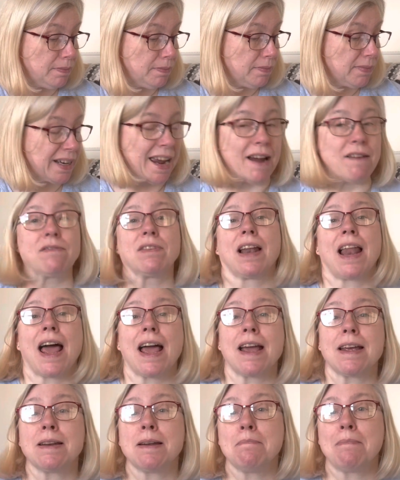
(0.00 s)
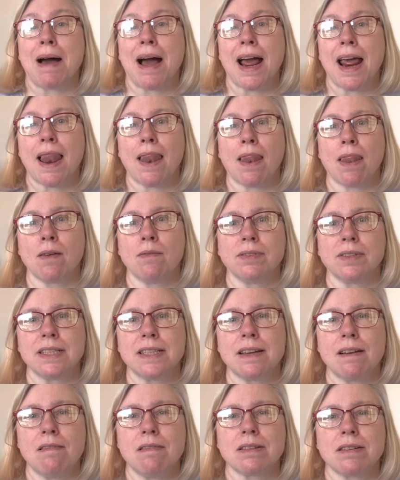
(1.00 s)
Caroline, my lovely
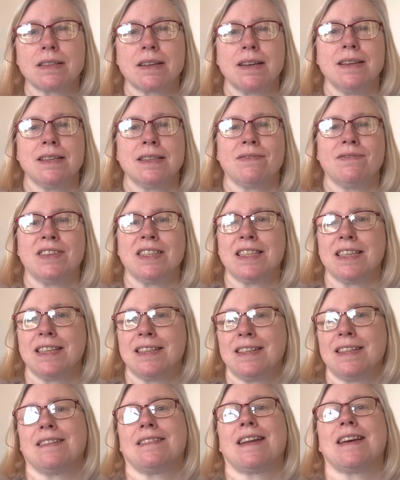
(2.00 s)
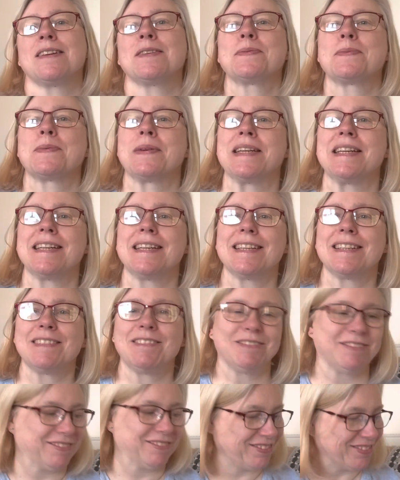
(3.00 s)
daughter, is visiting next week,
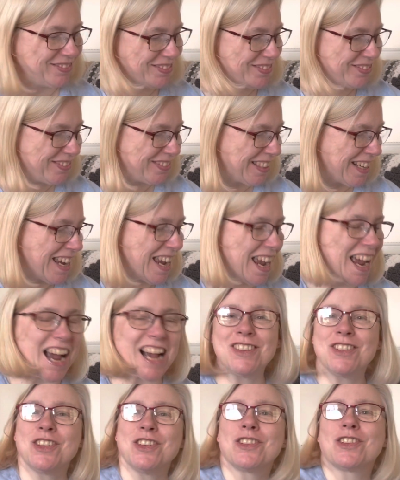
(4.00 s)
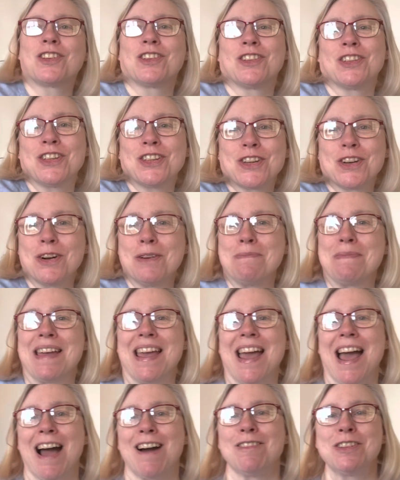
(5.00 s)
and she's going to show me
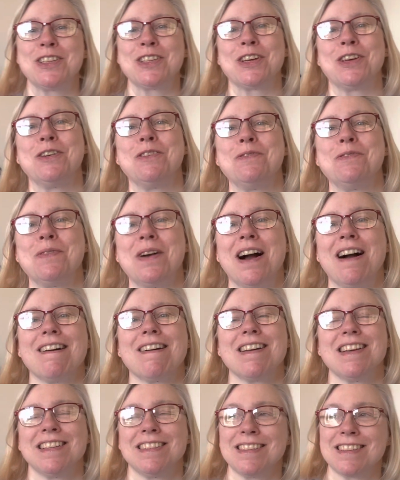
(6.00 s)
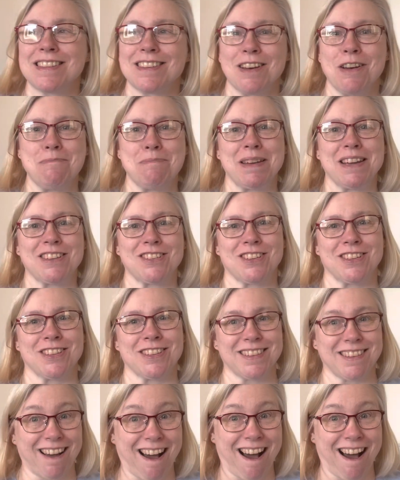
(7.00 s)
how to insert pictures.